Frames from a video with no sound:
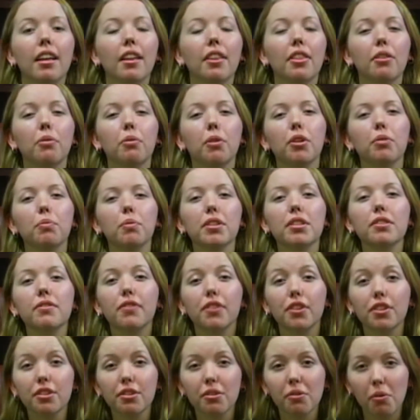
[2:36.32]
The word was
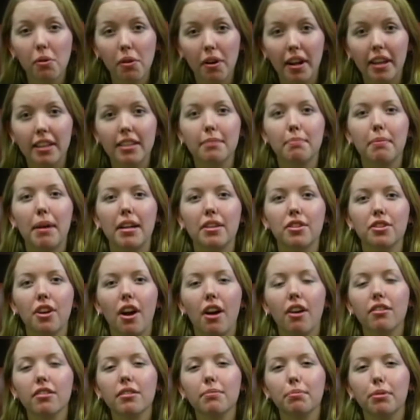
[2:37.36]
first coined by
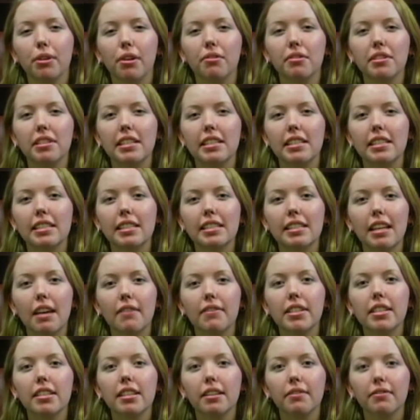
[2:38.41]
Charles Brosius in
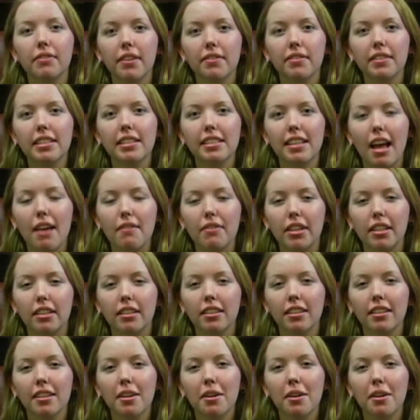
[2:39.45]
1757